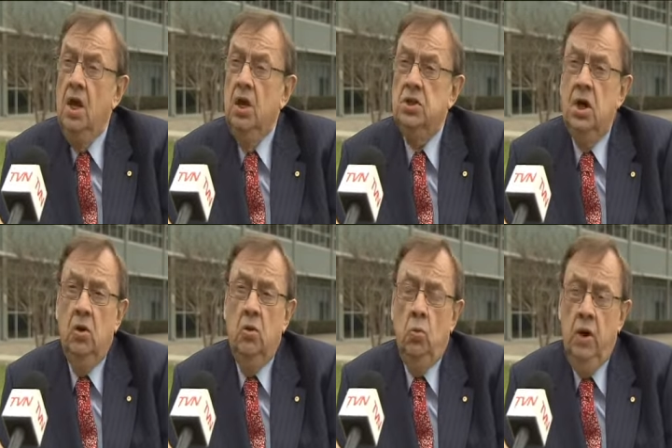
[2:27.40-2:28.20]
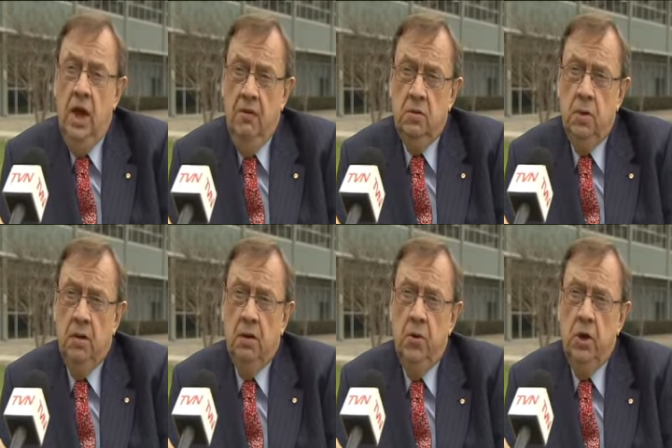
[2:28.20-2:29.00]
And so we have to be
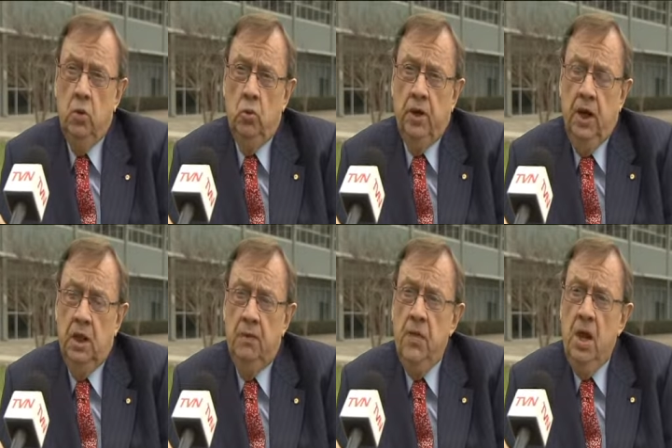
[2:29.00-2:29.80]
able to bring it all together.